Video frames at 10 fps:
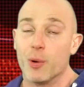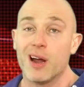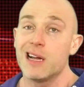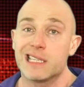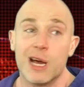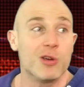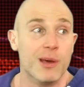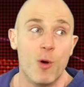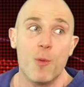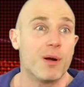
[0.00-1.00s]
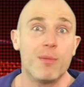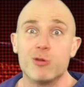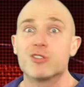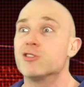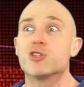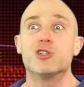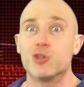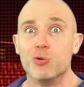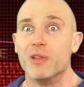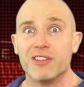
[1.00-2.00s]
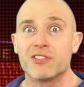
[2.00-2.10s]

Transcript: And I tell you, more promotions should do this.